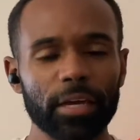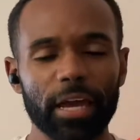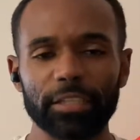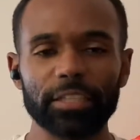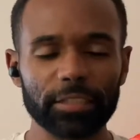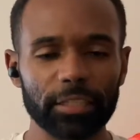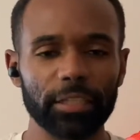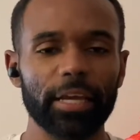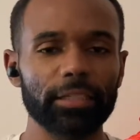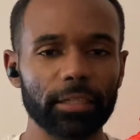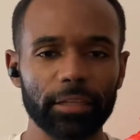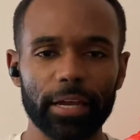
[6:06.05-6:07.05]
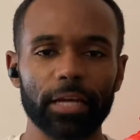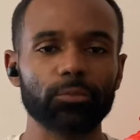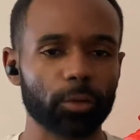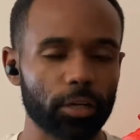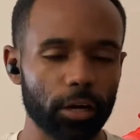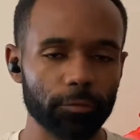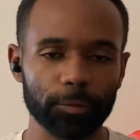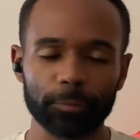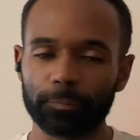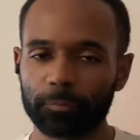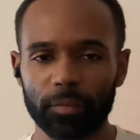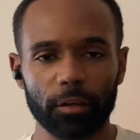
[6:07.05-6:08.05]
And just to let the legs recover,
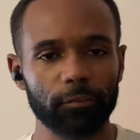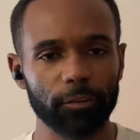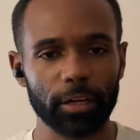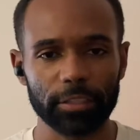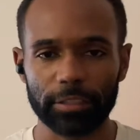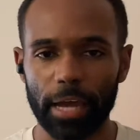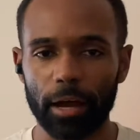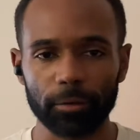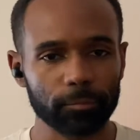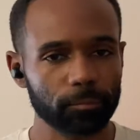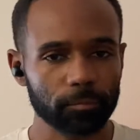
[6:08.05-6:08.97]
flush out